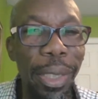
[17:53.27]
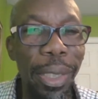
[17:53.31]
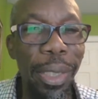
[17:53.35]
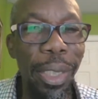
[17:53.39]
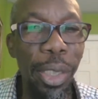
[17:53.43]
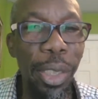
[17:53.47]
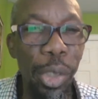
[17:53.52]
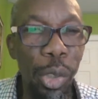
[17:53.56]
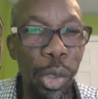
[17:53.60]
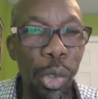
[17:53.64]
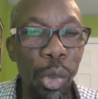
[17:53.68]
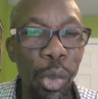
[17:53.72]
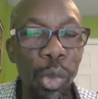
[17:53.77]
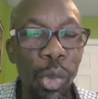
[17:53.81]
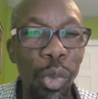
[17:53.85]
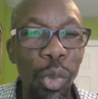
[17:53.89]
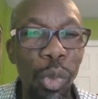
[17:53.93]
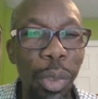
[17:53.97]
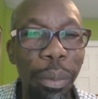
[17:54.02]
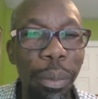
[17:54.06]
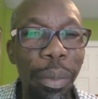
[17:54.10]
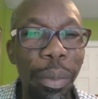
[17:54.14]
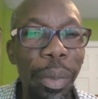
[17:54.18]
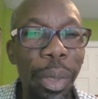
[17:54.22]
It's due to
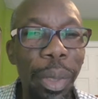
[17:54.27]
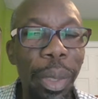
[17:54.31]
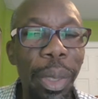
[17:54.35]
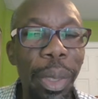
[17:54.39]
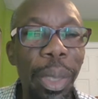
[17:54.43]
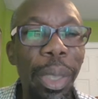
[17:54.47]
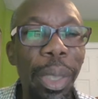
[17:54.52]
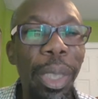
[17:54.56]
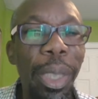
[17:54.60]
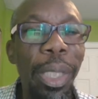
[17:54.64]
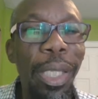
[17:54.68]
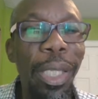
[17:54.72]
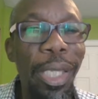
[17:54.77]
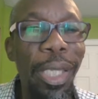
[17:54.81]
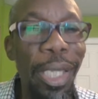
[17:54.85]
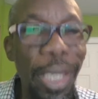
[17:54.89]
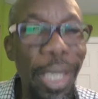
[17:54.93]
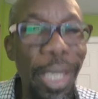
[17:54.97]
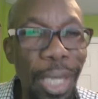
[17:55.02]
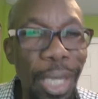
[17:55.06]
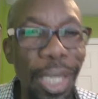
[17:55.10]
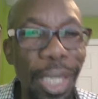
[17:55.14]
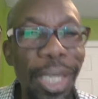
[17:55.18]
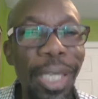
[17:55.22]
him.
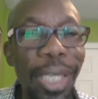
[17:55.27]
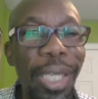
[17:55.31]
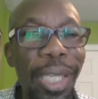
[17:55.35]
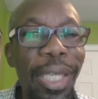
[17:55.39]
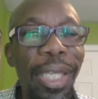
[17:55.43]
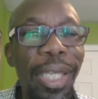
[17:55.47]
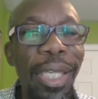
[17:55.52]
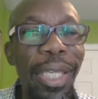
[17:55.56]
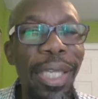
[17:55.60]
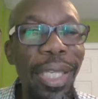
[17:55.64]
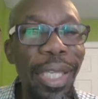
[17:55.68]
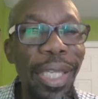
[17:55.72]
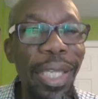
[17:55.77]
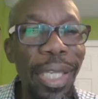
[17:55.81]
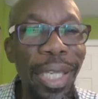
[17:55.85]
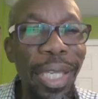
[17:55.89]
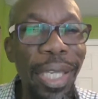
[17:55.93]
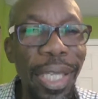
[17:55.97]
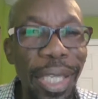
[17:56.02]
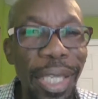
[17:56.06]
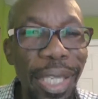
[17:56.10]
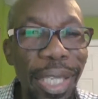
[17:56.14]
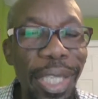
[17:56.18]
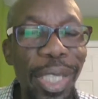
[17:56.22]
He
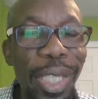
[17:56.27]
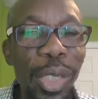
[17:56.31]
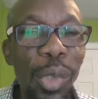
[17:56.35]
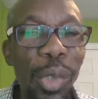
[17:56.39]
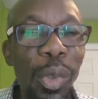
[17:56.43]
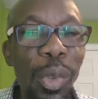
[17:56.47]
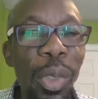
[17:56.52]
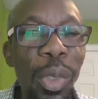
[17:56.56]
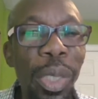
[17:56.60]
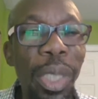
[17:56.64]
is